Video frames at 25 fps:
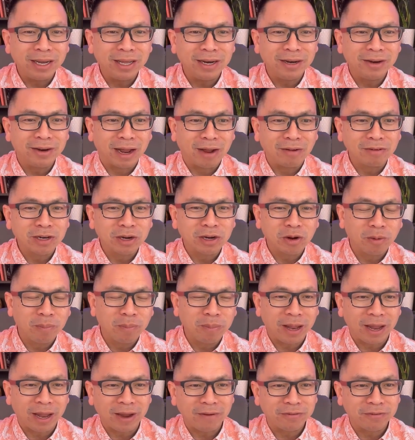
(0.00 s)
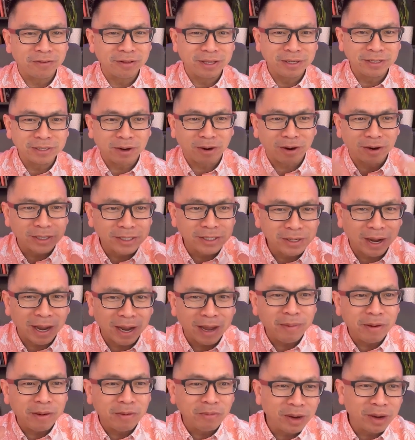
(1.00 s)
was going to go apply for this card. So
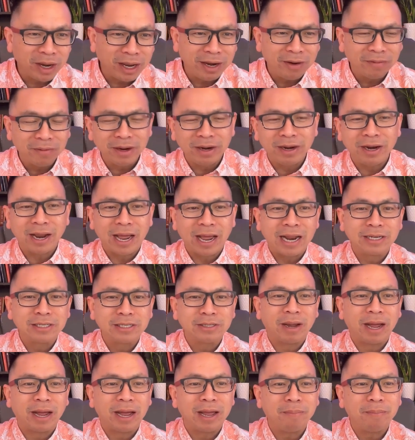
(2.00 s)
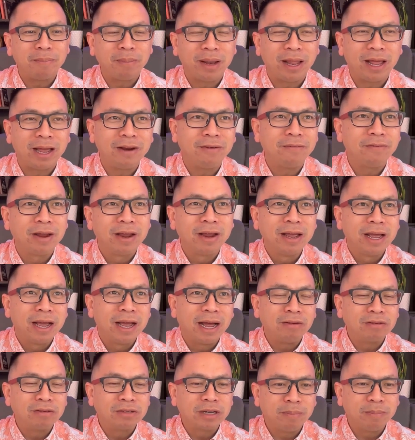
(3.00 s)
I've been reading. And so I applied.
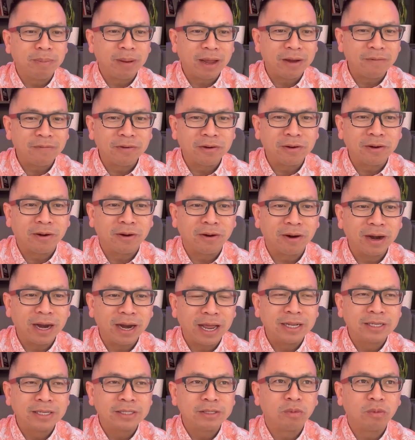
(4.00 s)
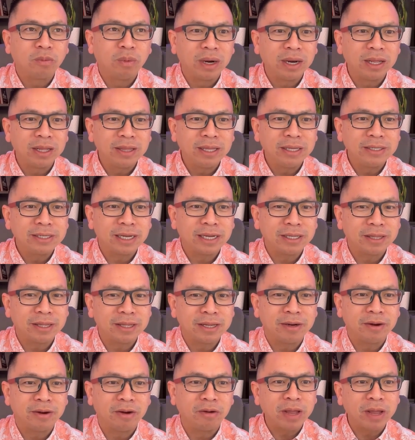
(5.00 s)
I was going to apply for a card. And so one of the things I
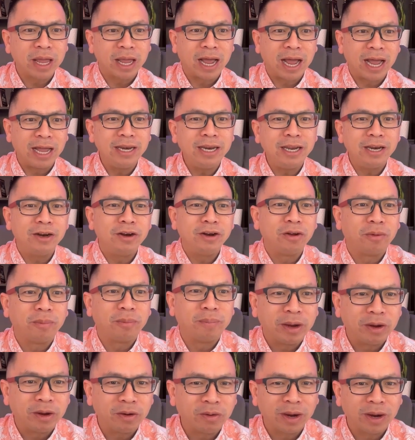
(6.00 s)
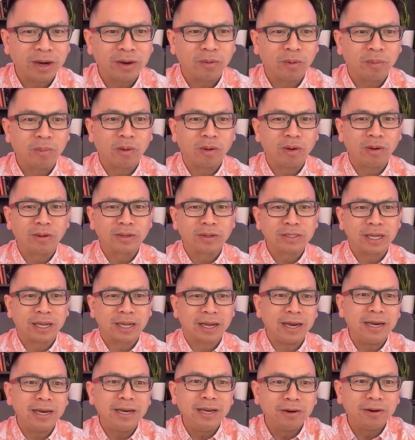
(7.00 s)
thought, okay, I need to know what my credit report looks like.
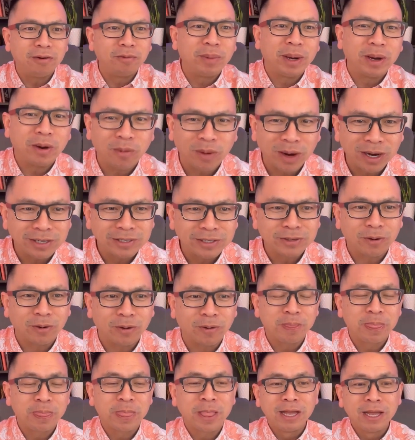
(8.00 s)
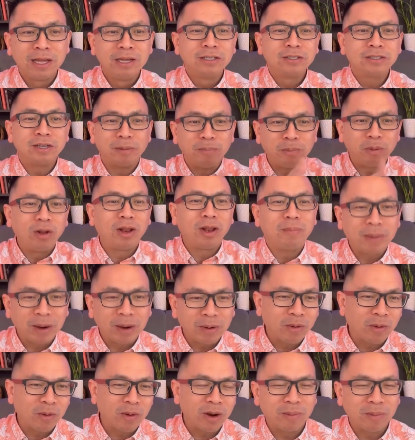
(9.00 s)
I need to know my credit score. So I pull up
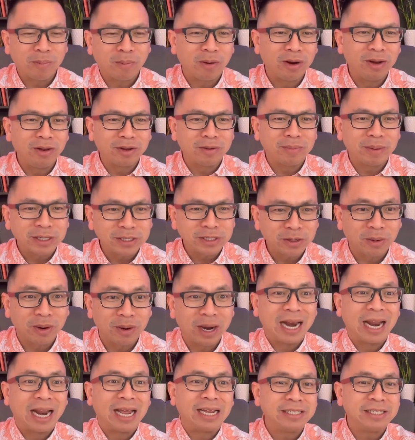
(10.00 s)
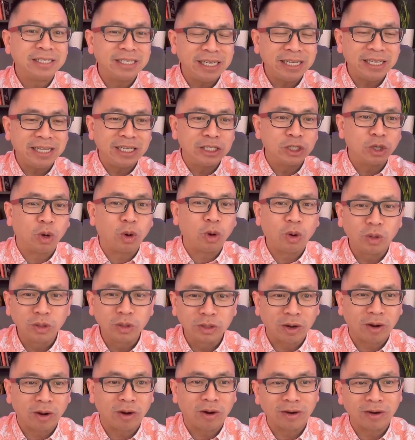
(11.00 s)
my credit report, look at my score, and I see these
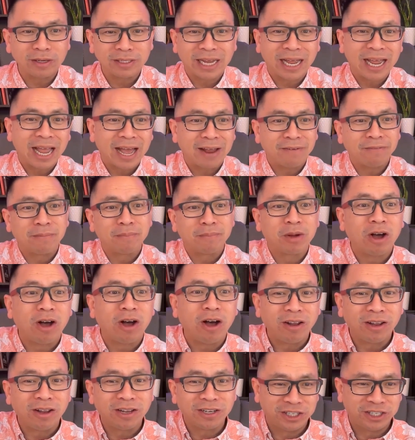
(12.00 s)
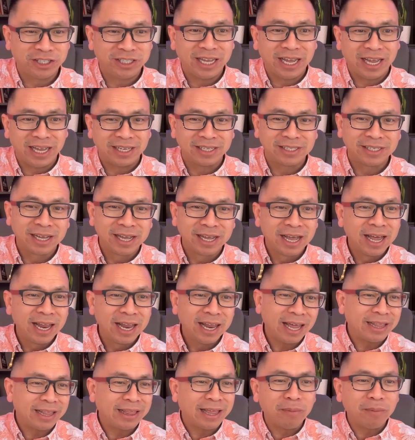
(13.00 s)
old cards I had from college days.
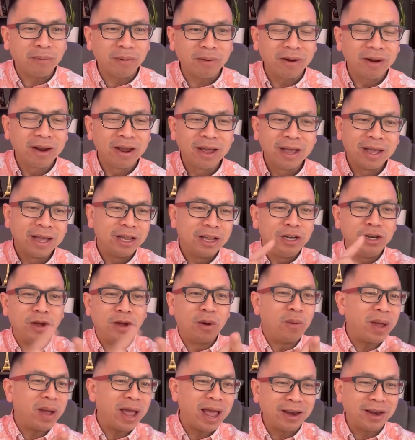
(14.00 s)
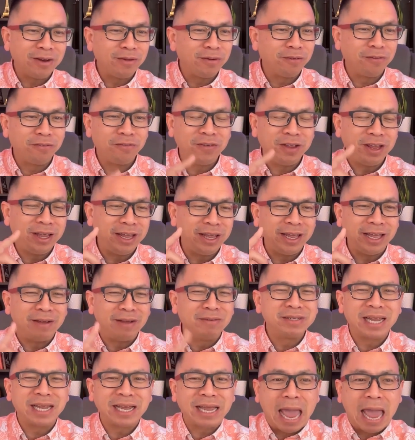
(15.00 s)
Like they were no annual fee. It
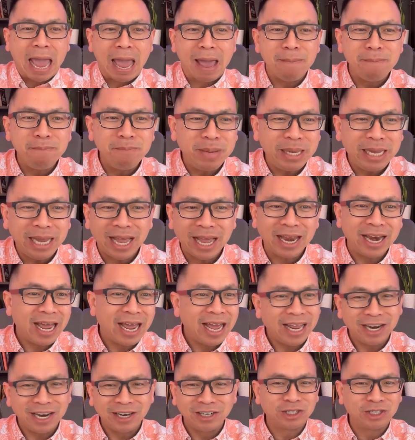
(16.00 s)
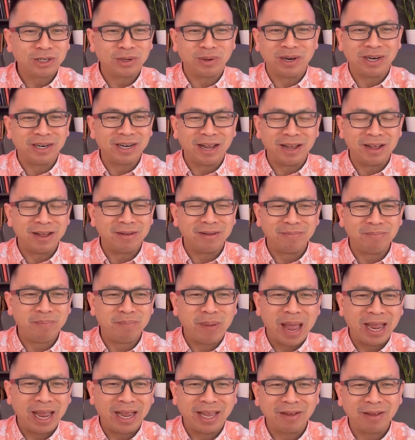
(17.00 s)
was like MBNA insurance
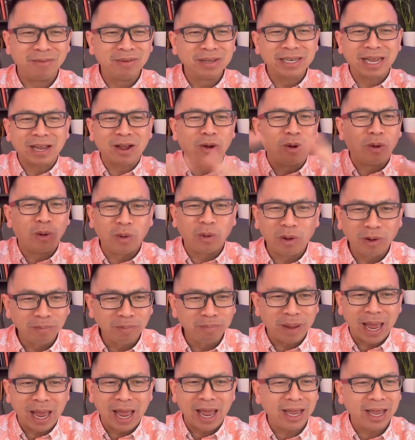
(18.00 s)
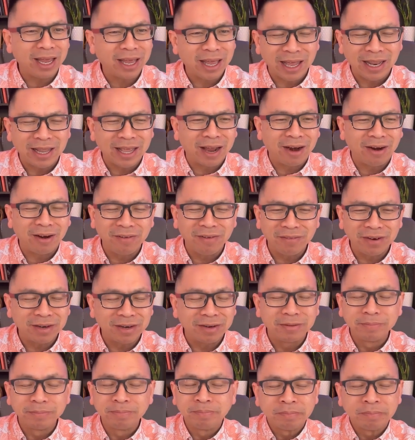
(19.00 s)
bank. It was like an old bank. They don't
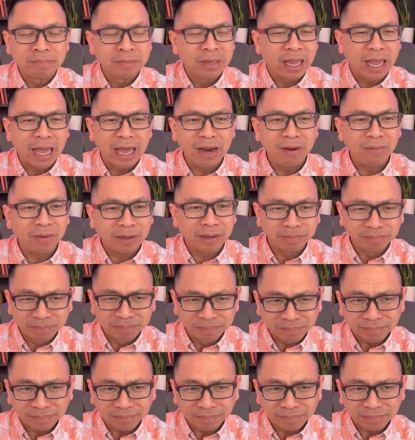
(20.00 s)
even. Anyway,